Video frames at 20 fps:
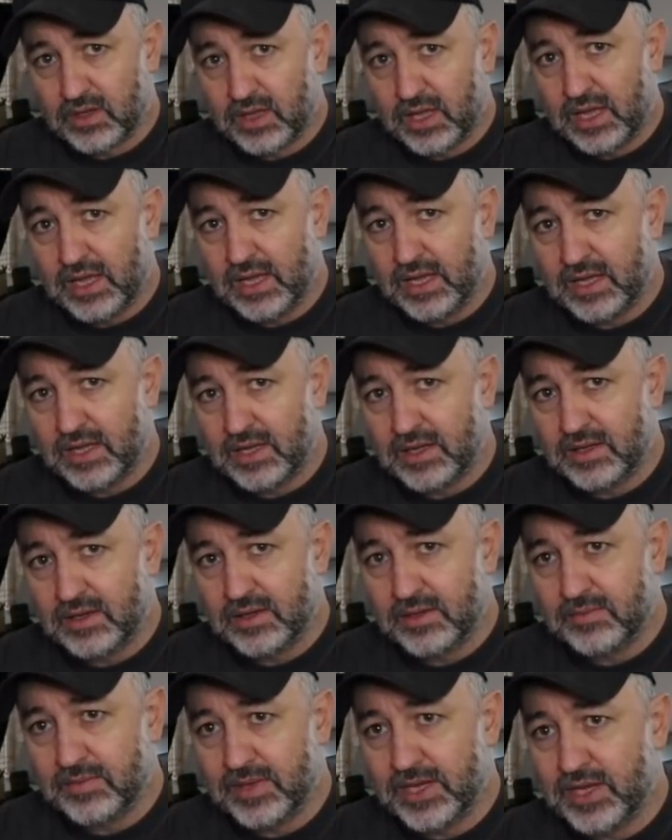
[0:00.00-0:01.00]

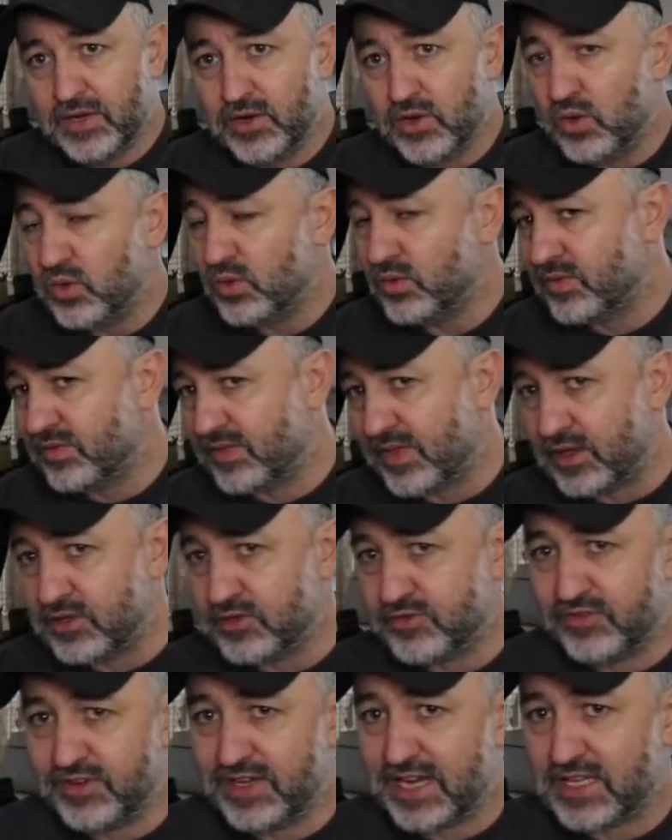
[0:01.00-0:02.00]
in all of those
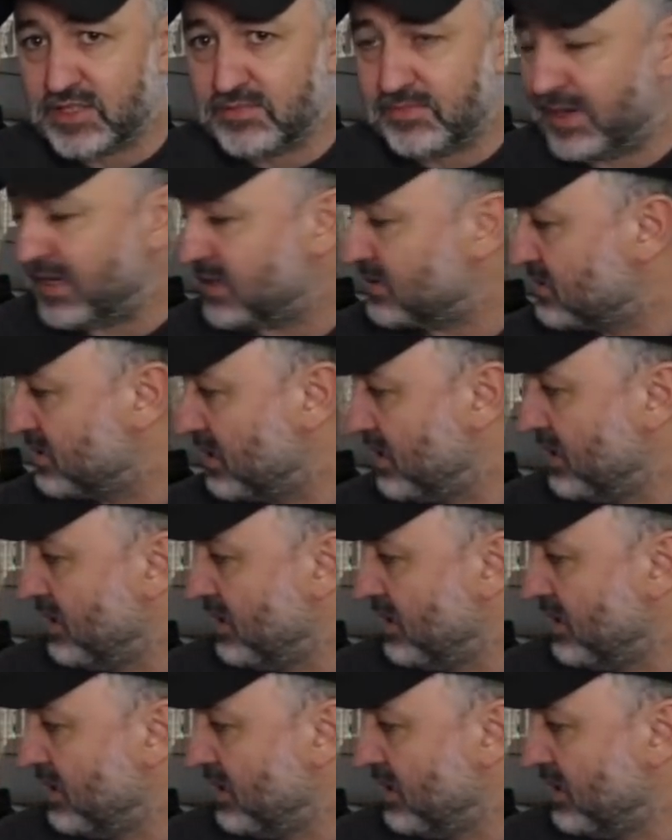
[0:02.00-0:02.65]
three aspects.